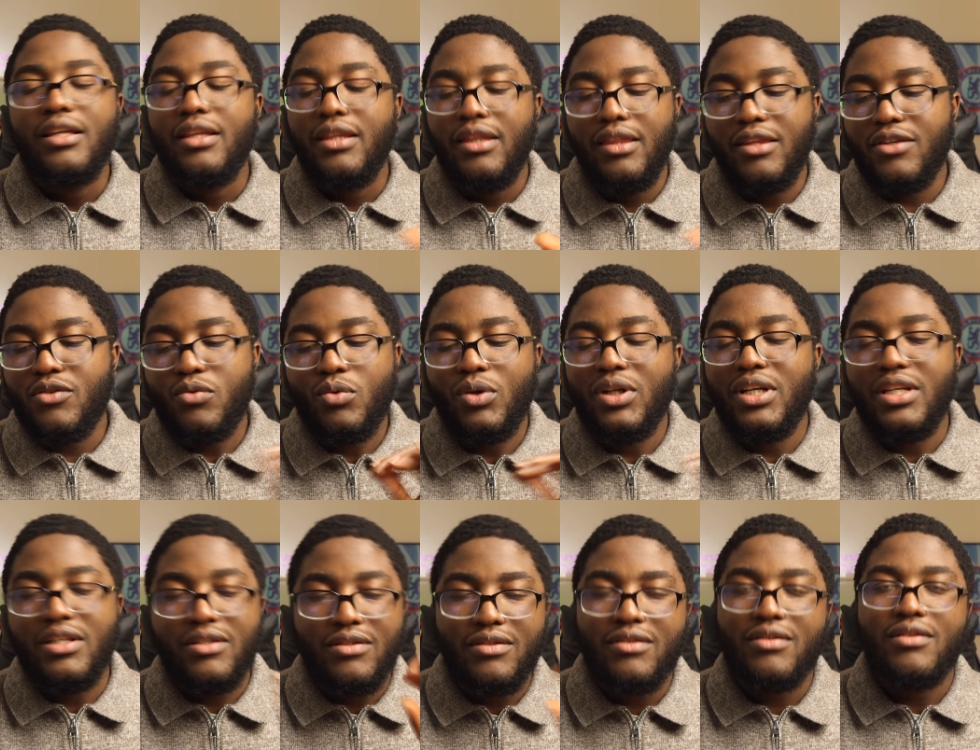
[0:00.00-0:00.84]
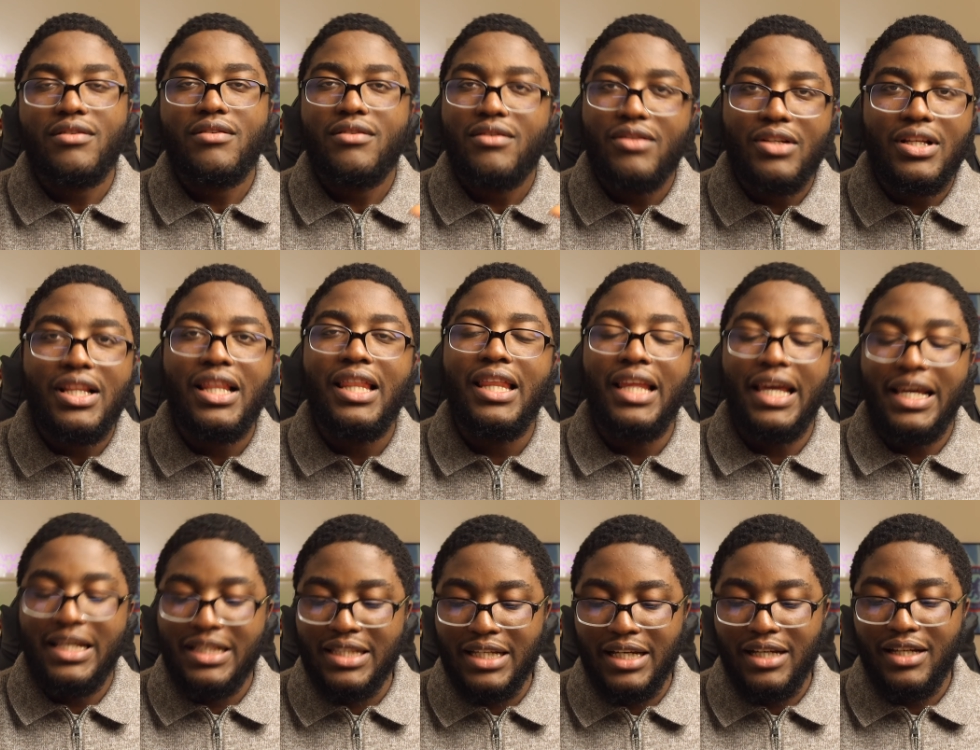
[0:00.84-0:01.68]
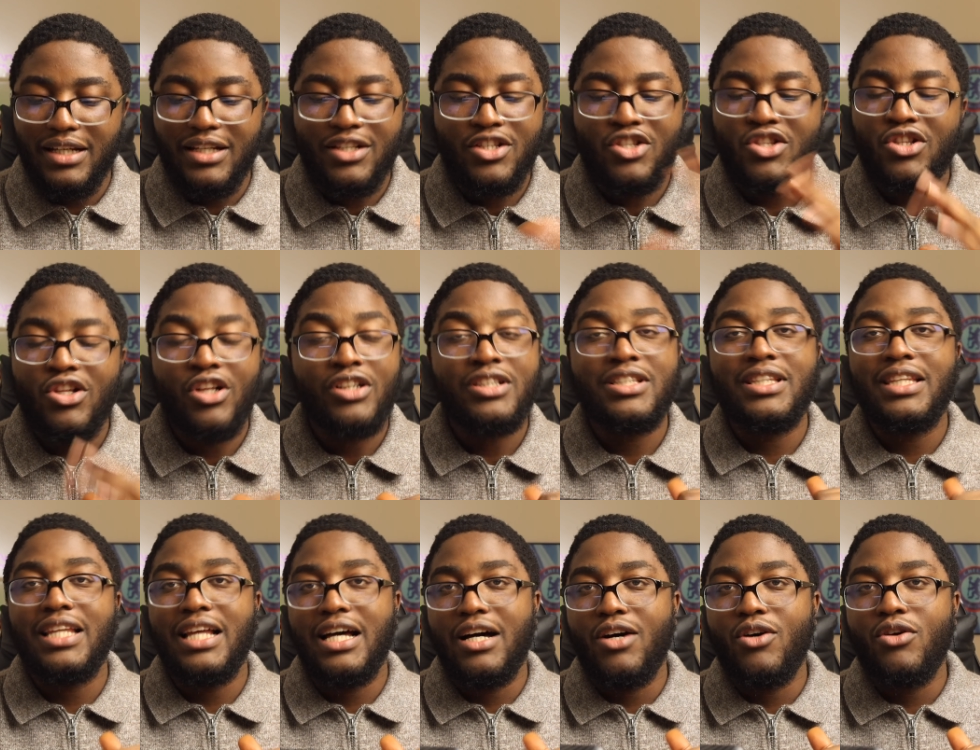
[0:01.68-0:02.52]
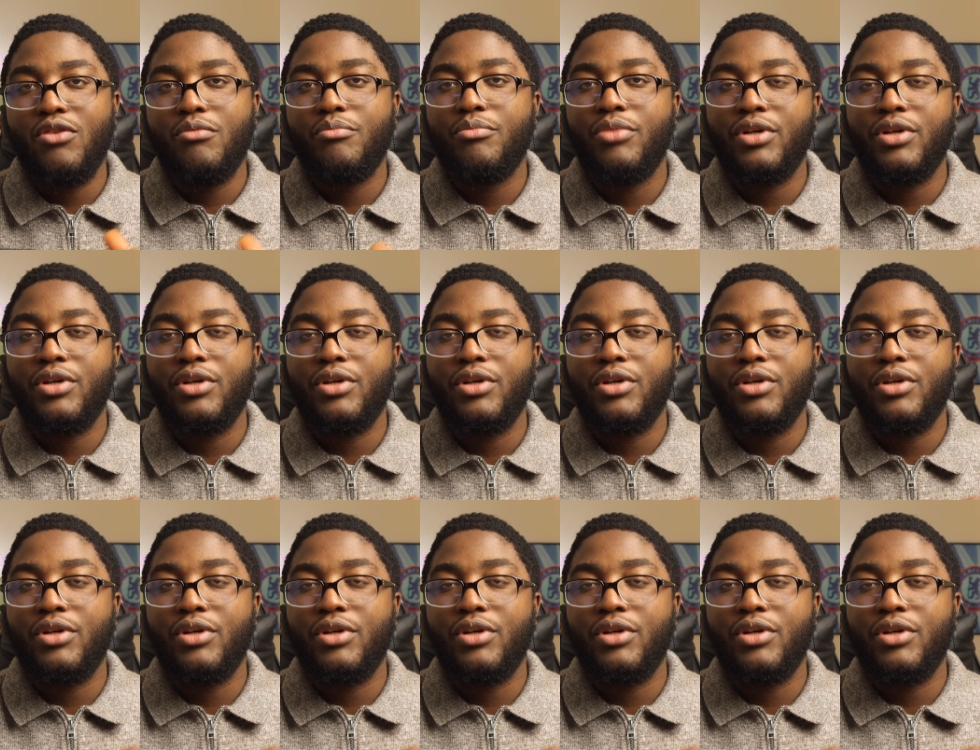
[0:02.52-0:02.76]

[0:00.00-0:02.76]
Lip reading: This one is later. It's not now,